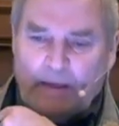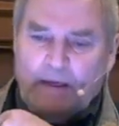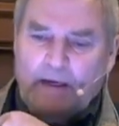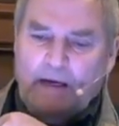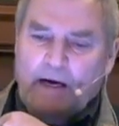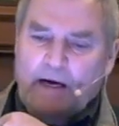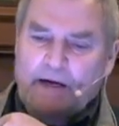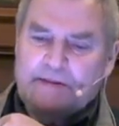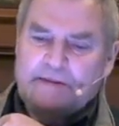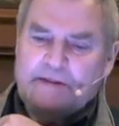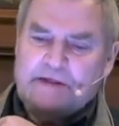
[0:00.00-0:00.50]

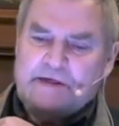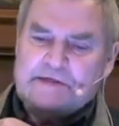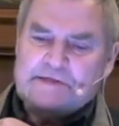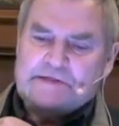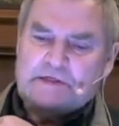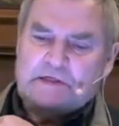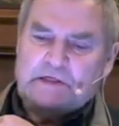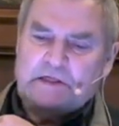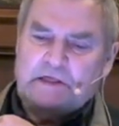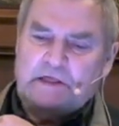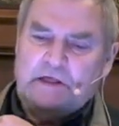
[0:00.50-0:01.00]
Are
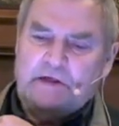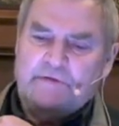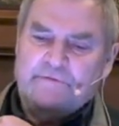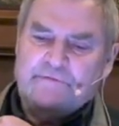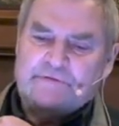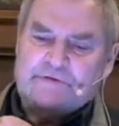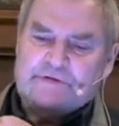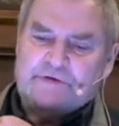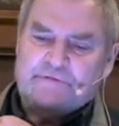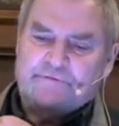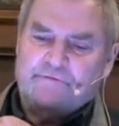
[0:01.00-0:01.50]
these
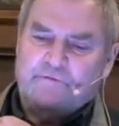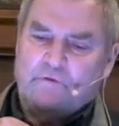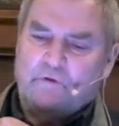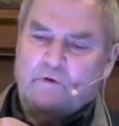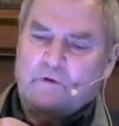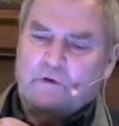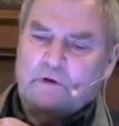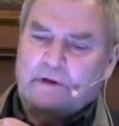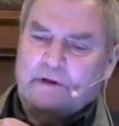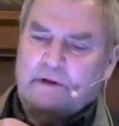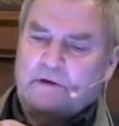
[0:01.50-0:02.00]
leaves
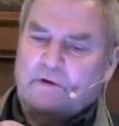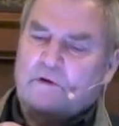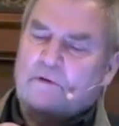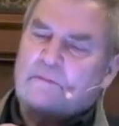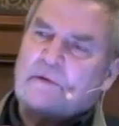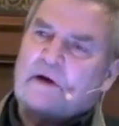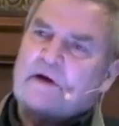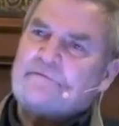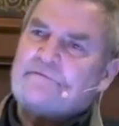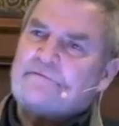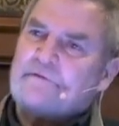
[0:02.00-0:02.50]
falling on
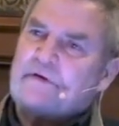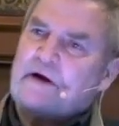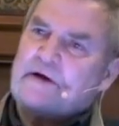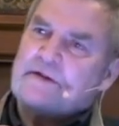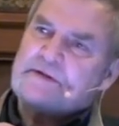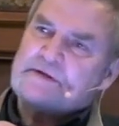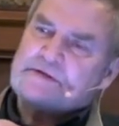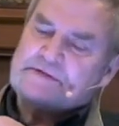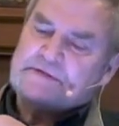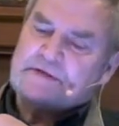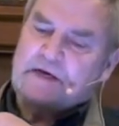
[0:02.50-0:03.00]
my
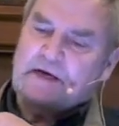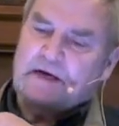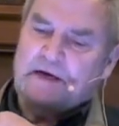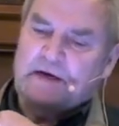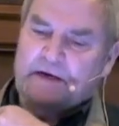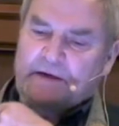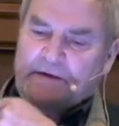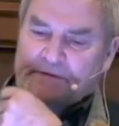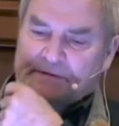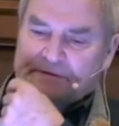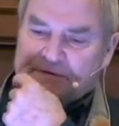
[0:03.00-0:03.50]
father's
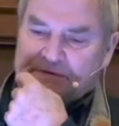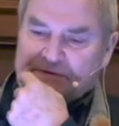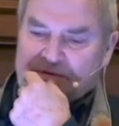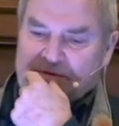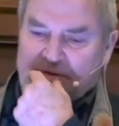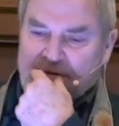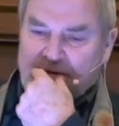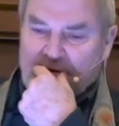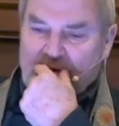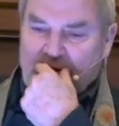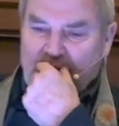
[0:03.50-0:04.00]
hands?